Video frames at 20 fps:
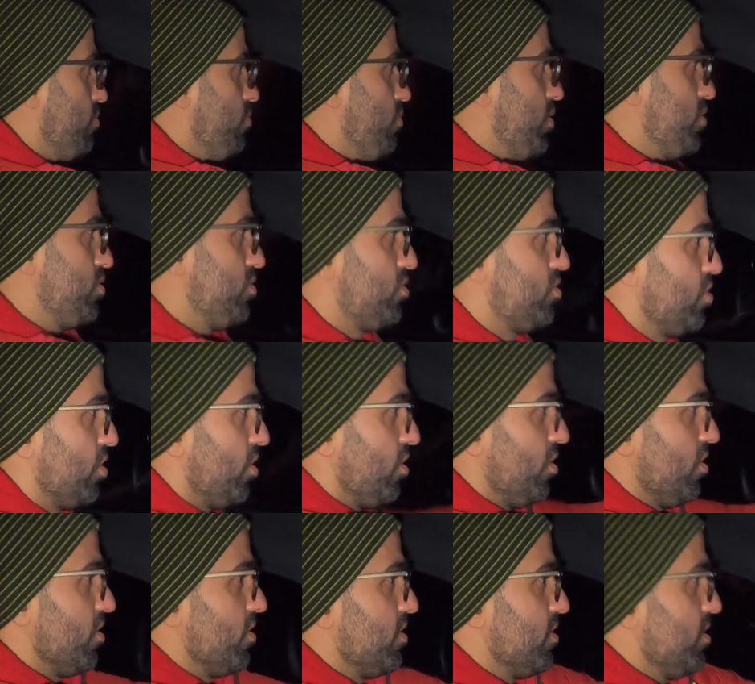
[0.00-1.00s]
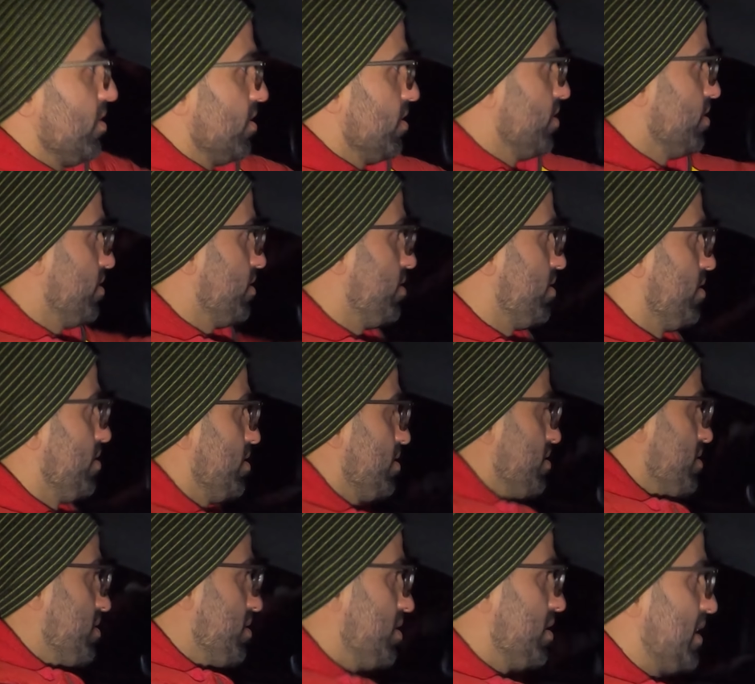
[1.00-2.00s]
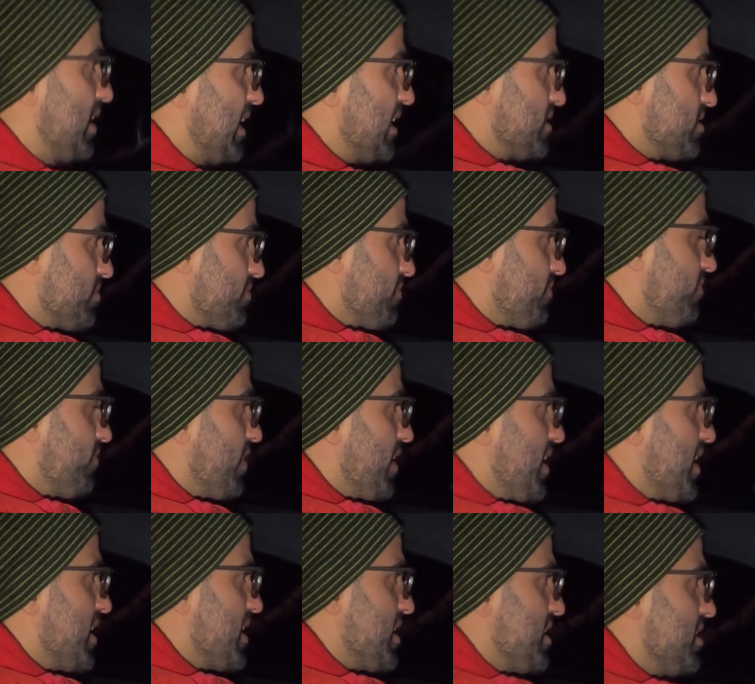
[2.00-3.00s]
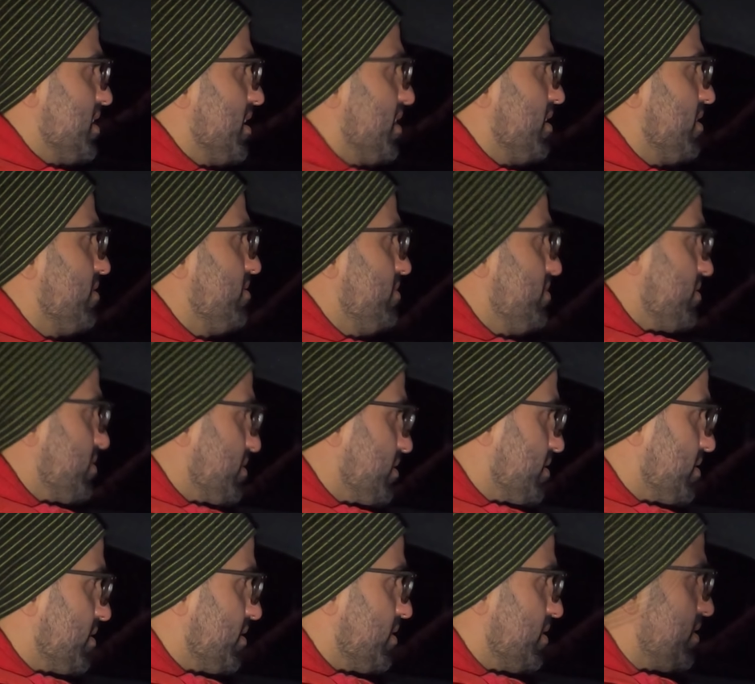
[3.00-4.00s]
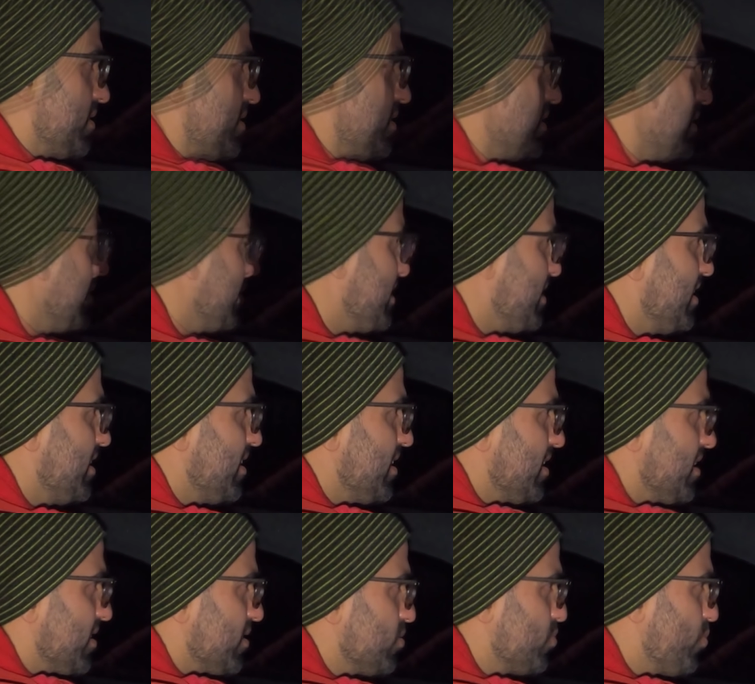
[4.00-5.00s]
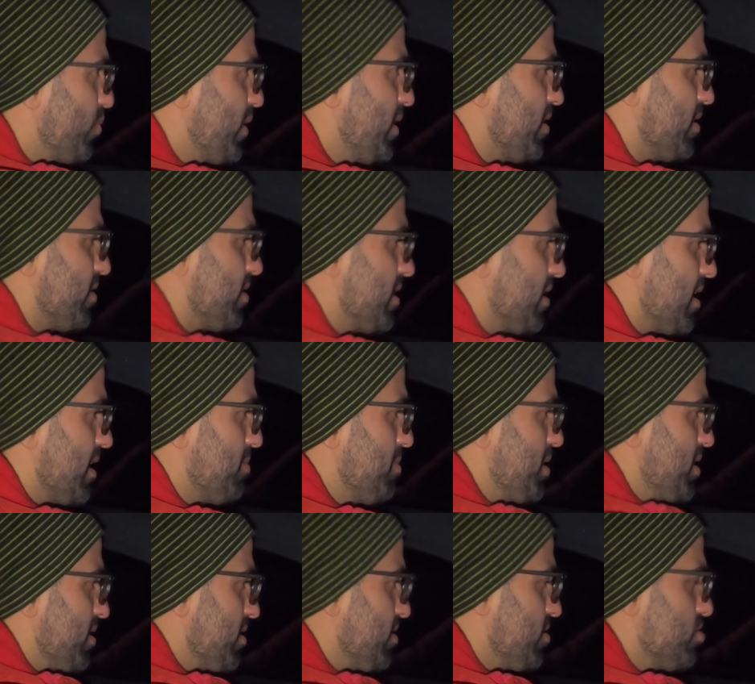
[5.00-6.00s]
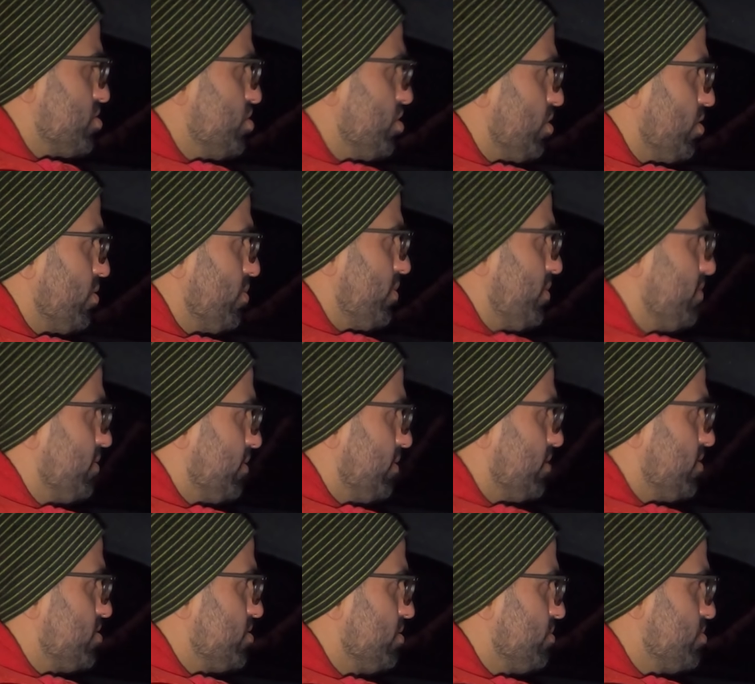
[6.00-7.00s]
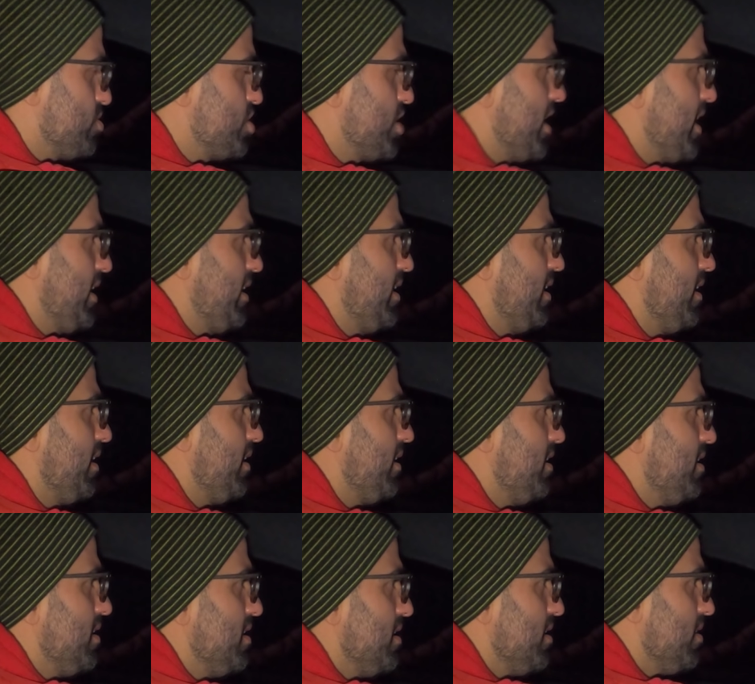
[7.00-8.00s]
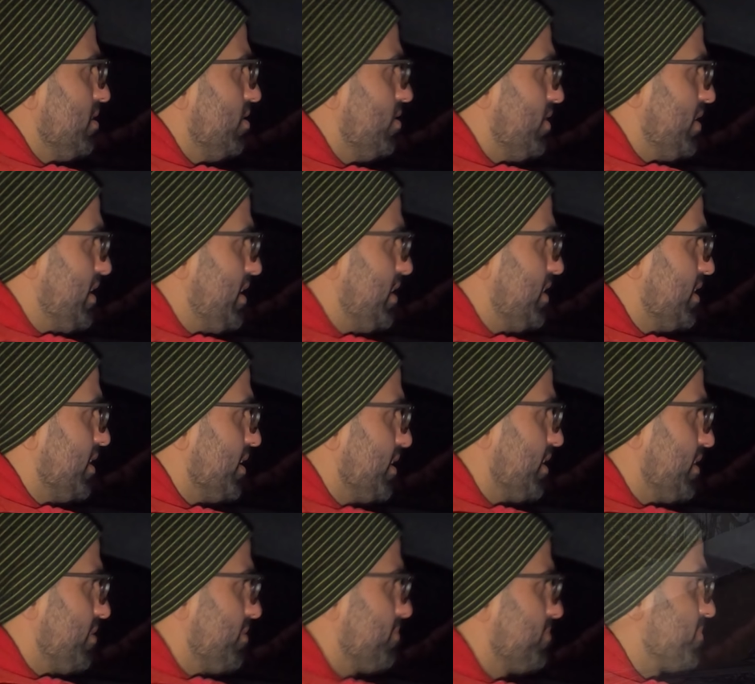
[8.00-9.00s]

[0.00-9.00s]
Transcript: when you turn, it's fine now. It's weird. I mean, there's no, there's no shaking or anything.